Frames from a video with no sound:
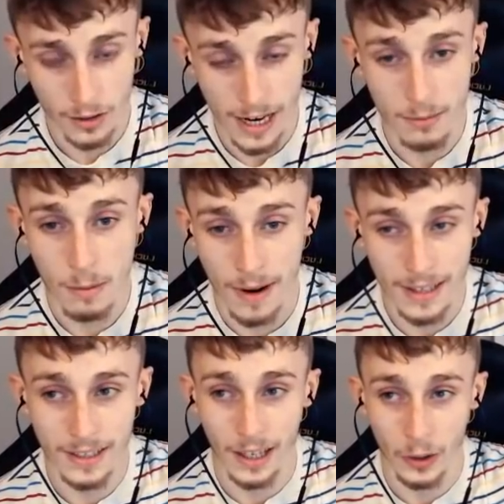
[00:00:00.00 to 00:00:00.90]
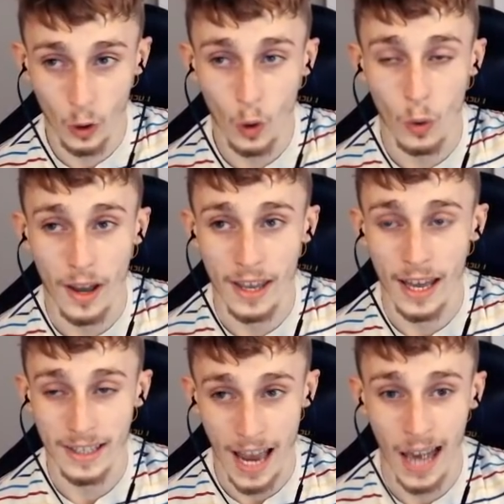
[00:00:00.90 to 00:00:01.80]
telling me places like Norway
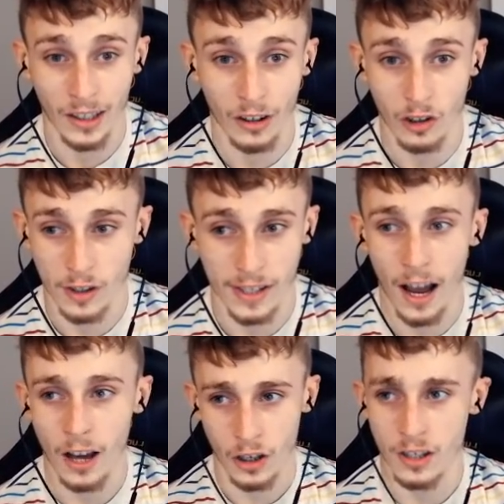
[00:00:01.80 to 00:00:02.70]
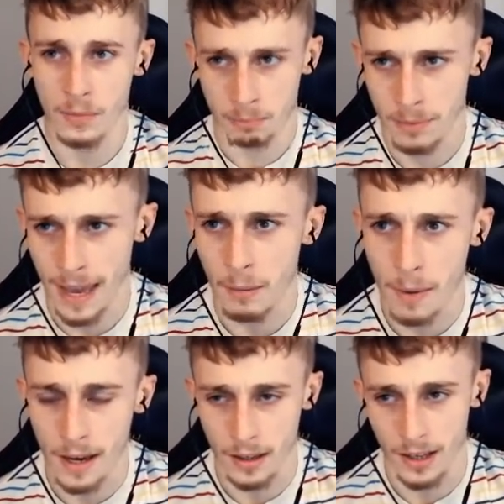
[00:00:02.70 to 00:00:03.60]
and Canada are just getting
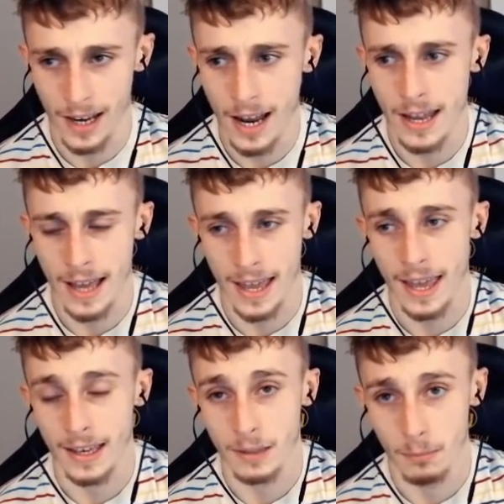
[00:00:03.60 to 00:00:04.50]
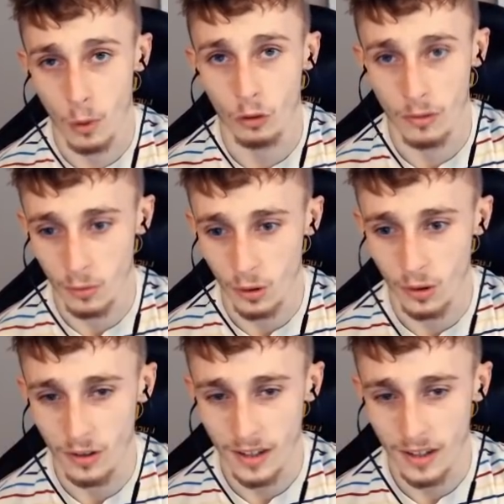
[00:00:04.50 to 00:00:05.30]
bigger, the land they're getting is more and more.